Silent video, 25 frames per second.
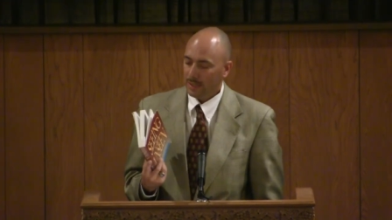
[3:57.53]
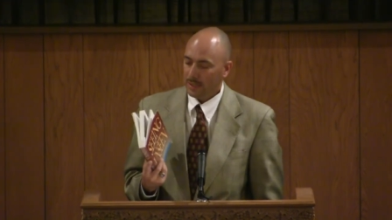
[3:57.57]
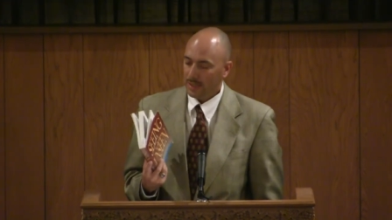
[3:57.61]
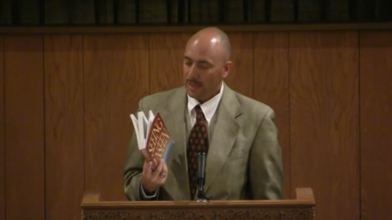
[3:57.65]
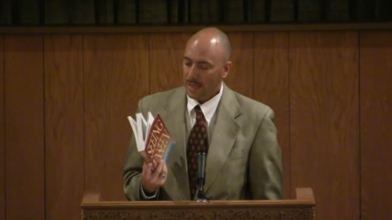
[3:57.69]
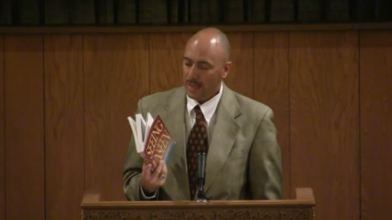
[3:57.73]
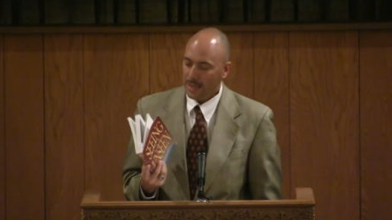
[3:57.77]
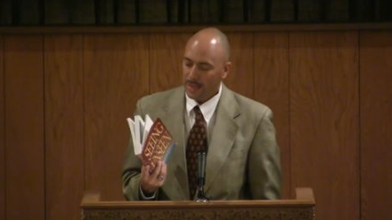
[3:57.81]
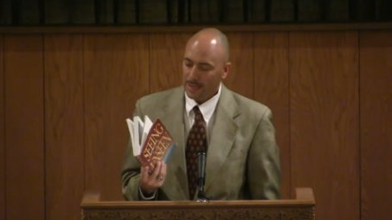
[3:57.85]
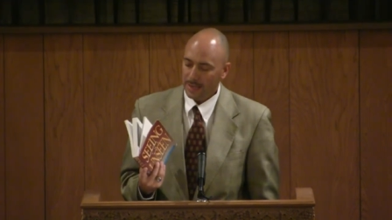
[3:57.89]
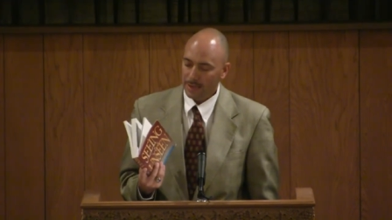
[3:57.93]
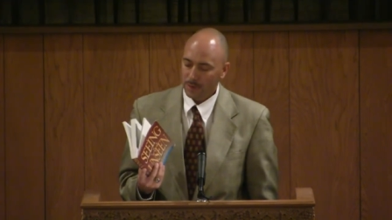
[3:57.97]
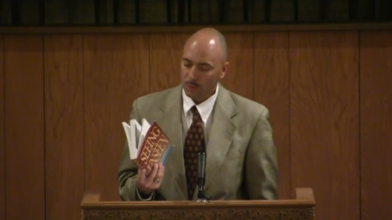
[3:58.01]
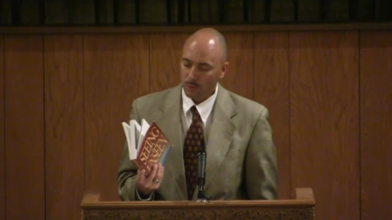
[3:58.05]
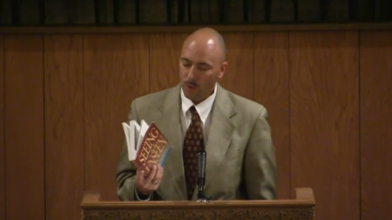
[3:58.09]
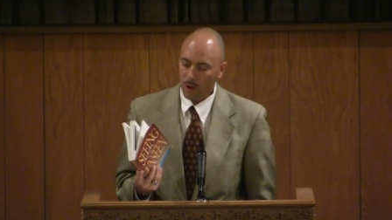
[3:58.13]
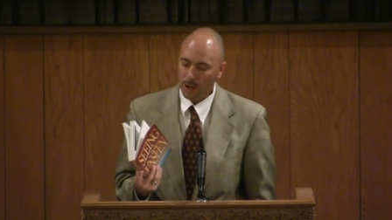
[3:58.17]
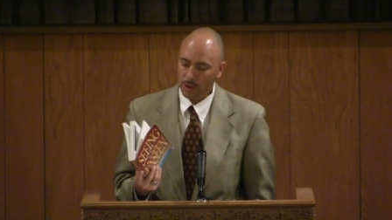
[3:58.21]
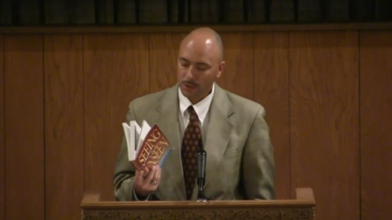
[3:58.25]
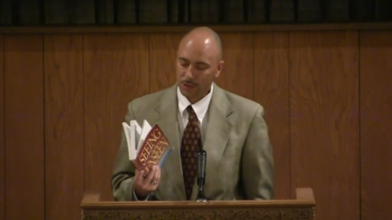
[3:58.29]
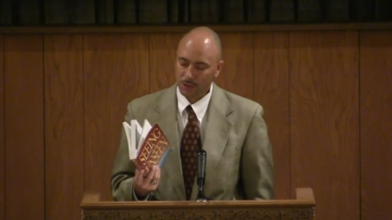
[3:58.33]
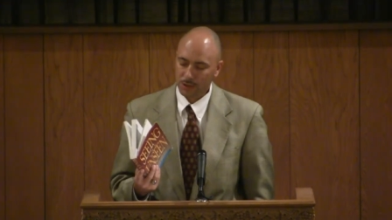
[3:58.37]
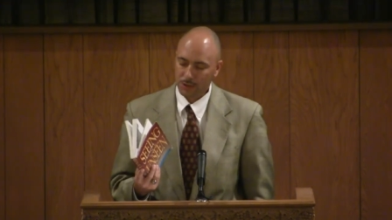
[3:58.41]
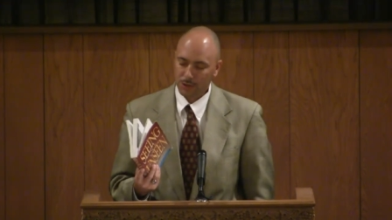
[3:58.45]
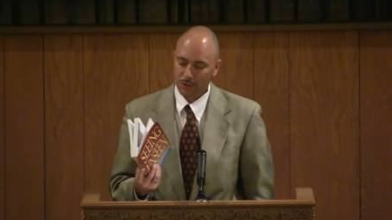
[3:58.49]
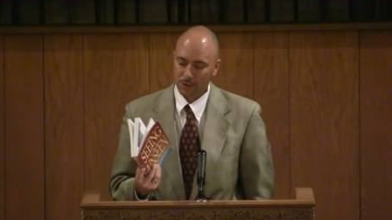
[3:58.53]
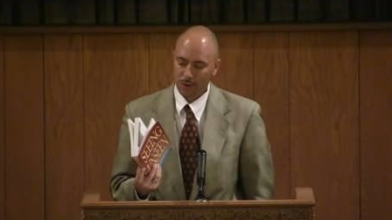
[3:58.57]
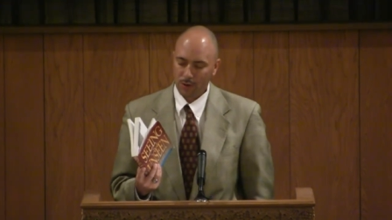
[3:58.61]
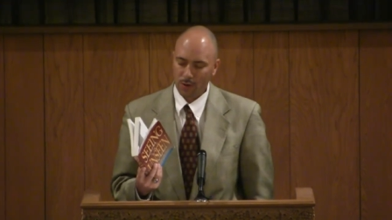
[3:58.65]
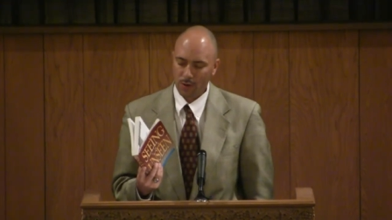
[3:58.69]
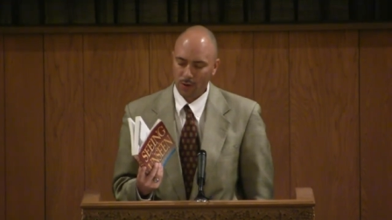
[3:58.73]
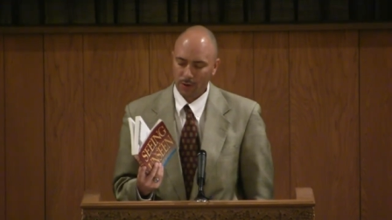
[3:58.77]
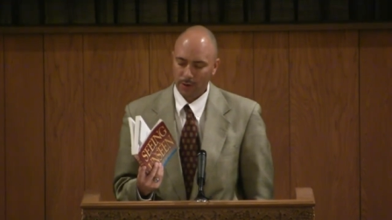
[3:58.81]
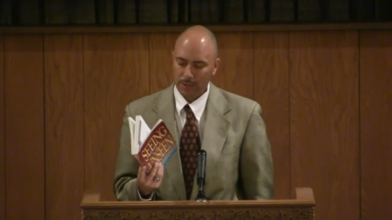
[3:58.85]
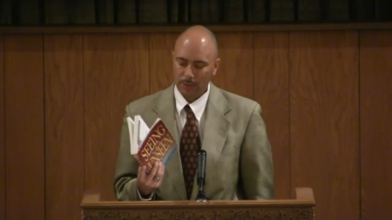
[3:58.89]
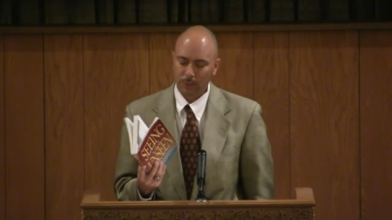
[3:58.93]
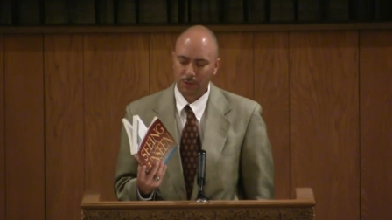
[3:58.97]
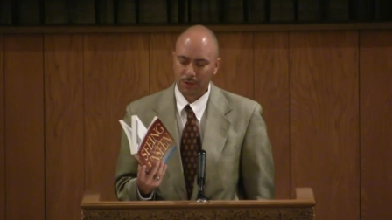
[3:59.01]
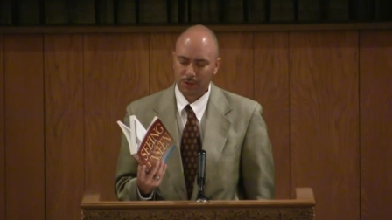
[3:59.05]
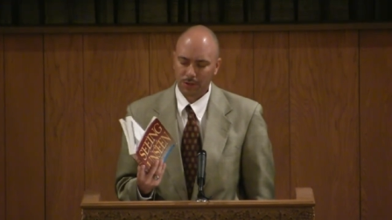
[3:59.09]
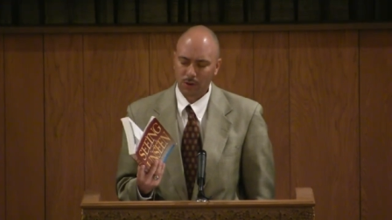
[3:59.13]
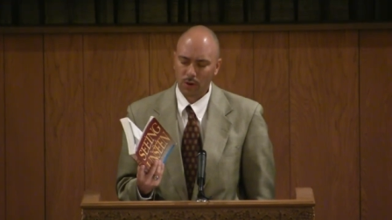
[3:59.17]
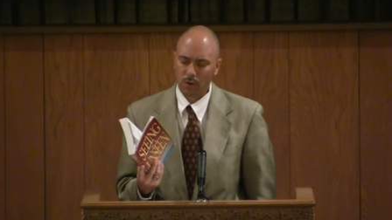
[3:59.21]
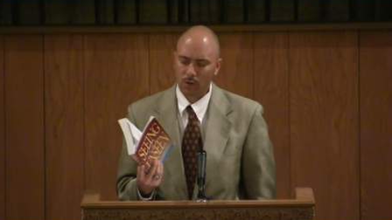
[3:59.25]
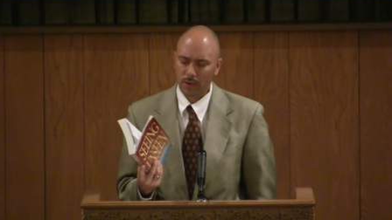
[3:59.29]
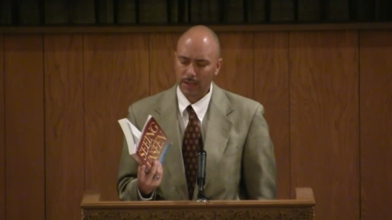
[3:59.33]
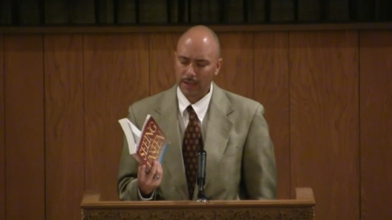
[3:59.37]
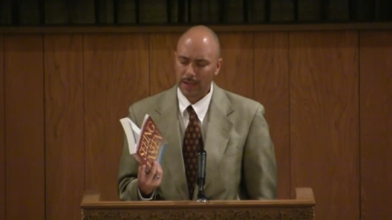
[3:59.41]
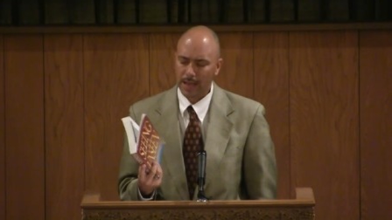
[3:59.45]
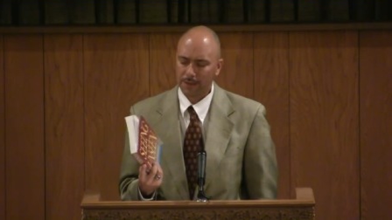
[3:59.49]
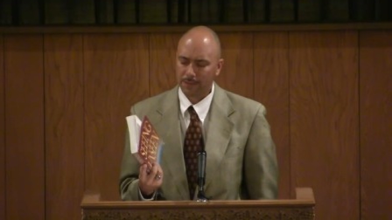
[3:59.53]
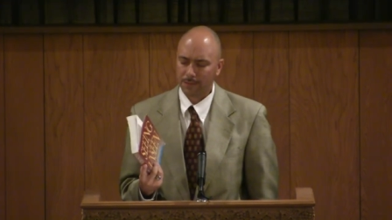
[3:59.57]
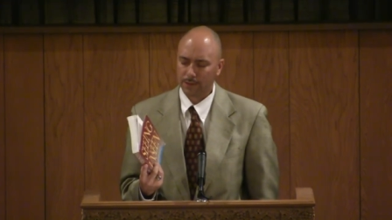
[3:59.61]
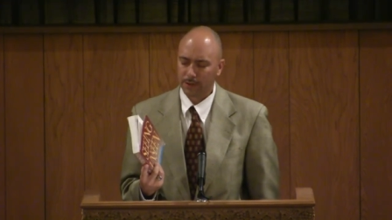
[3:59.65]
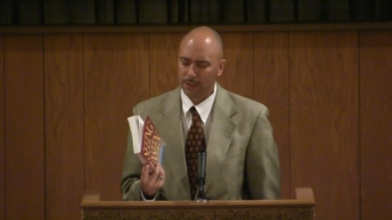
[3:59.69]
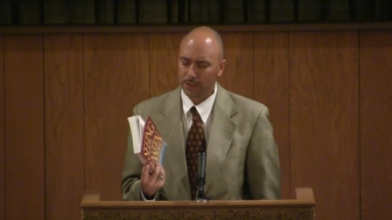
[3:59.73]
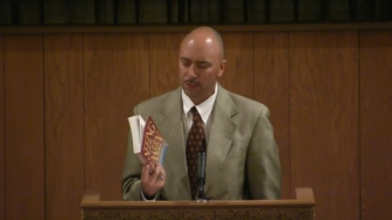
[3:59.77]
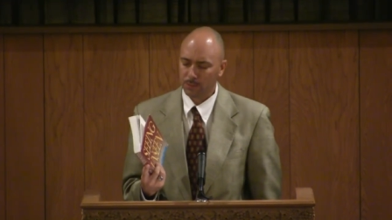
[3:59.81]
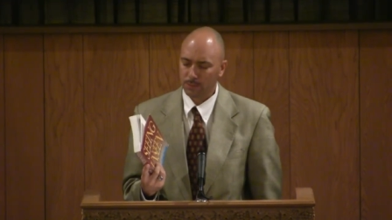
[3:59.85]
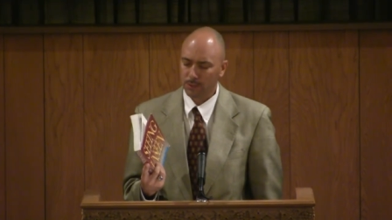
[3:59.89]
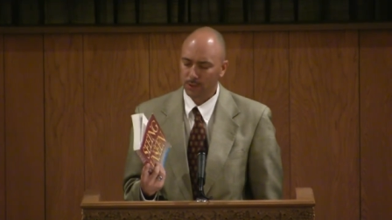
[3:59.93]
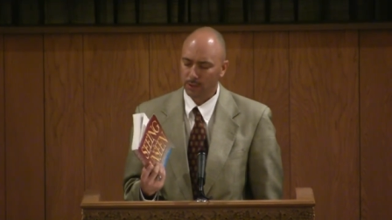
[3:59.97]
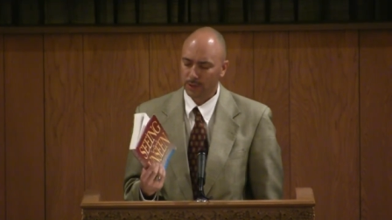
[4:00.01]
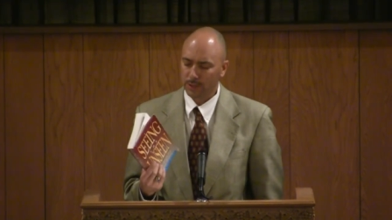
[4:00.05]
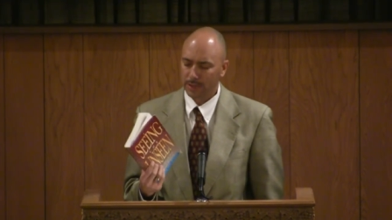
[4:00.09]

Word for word: And it wasn't short, it was shortly after this book